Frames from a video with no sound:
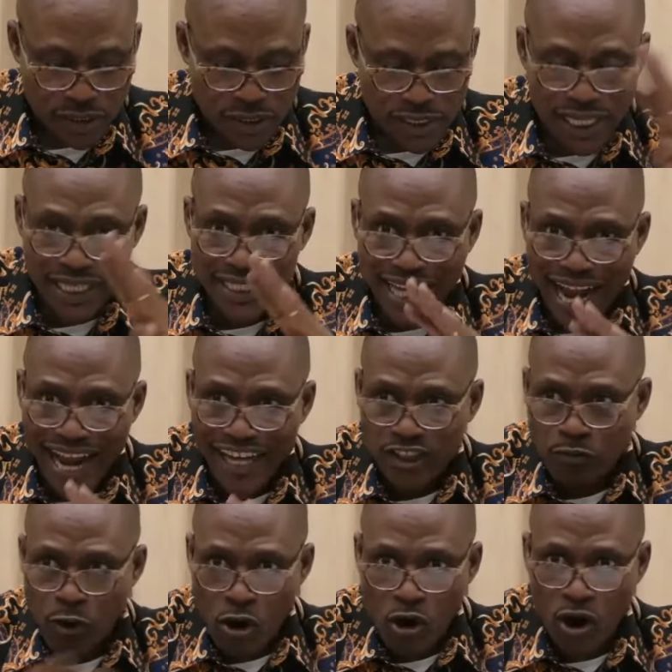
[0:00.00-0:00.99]
These
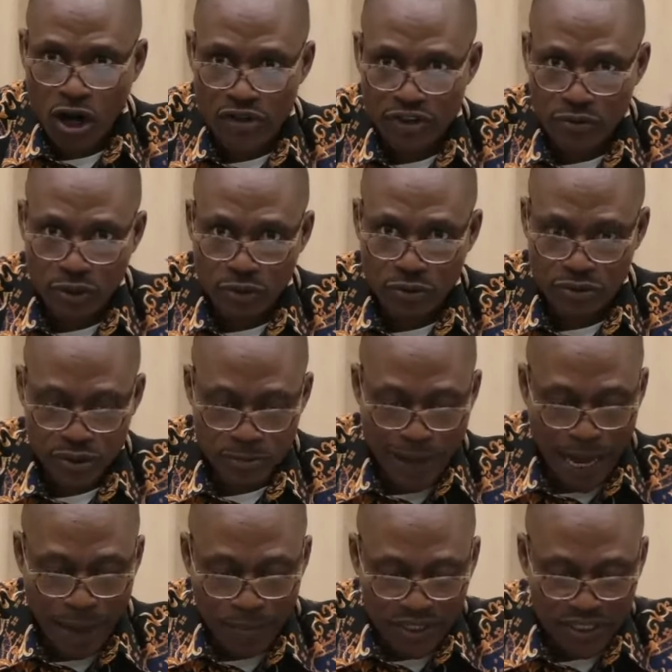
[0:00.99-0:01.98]
guys broke all the rules. The
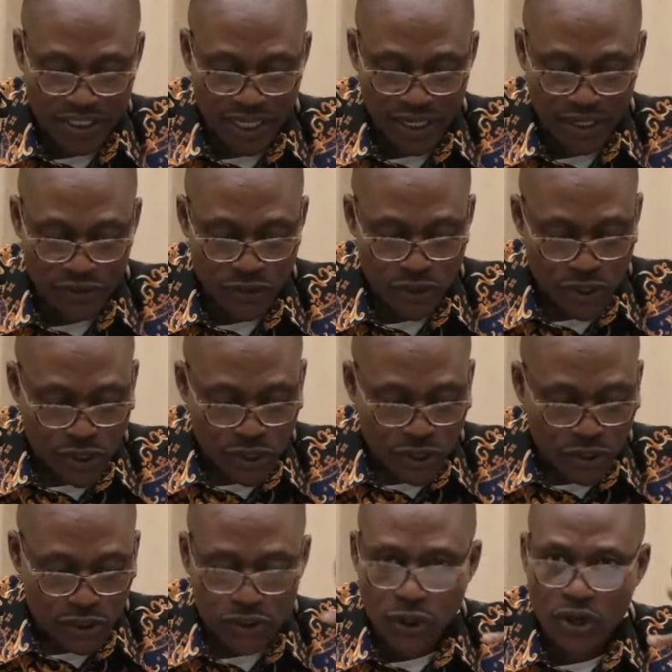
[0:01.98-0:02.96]
Bible says,
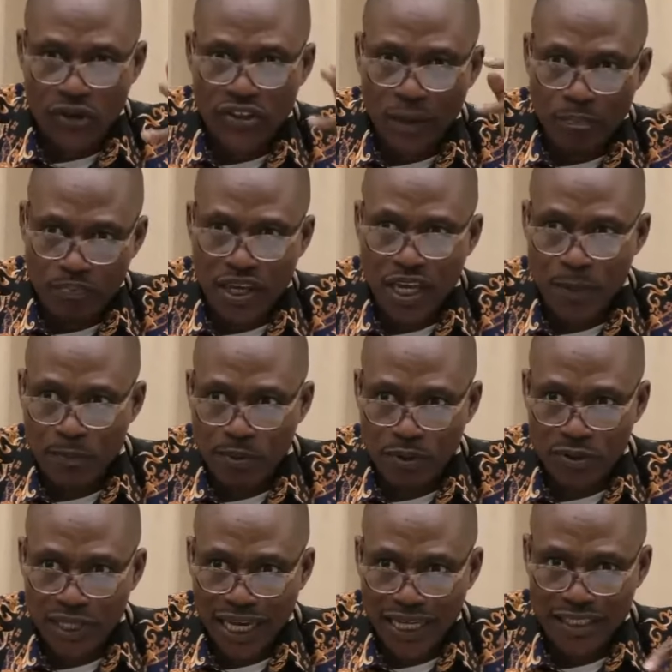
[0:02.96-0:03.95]
so the
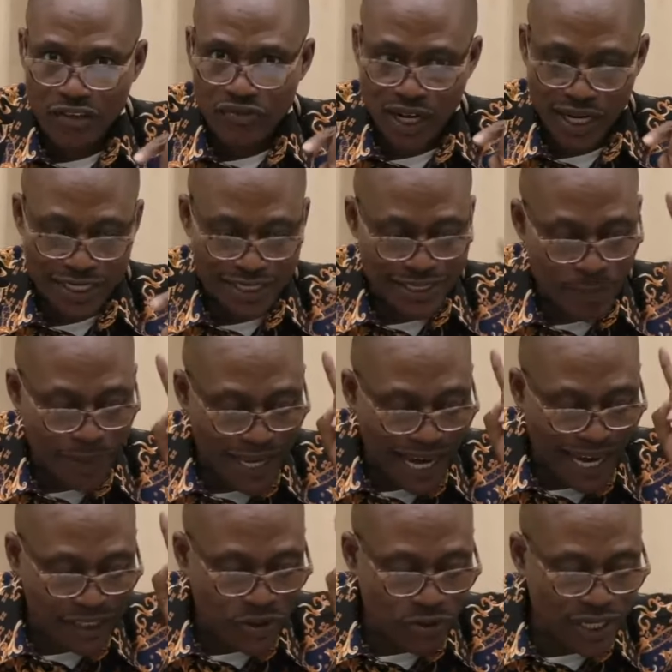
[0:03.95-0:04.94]
people, that's Israelite, they
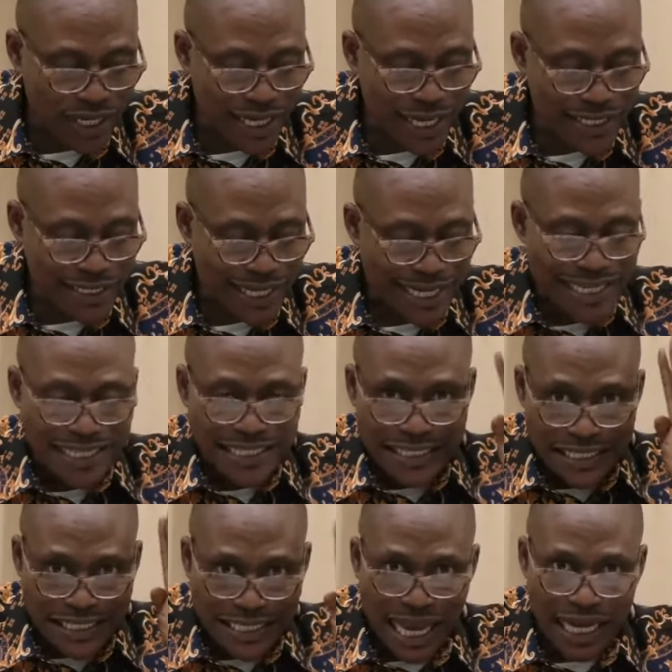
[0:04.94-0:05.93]
began to eat
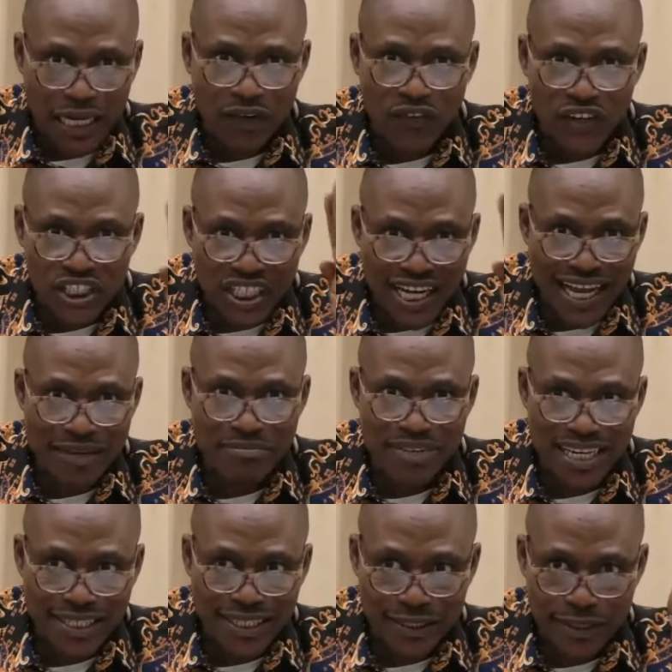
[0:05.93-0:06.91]
sacrificial
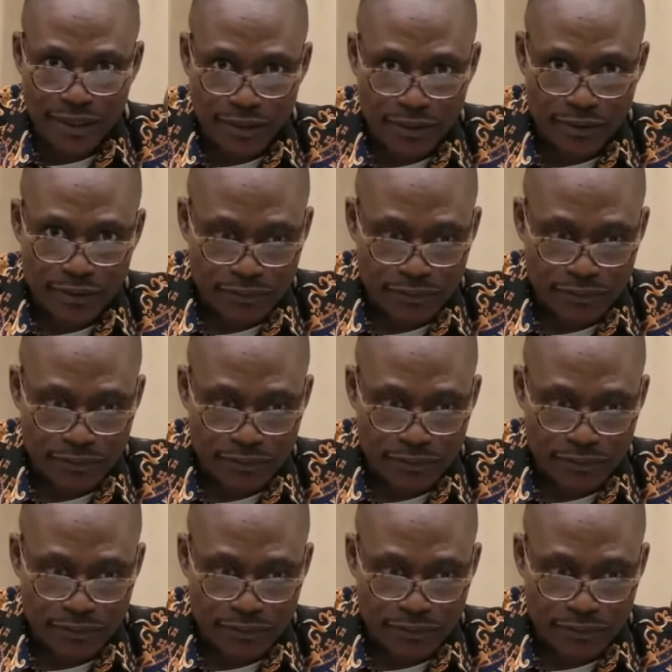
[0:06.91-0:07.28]
meat.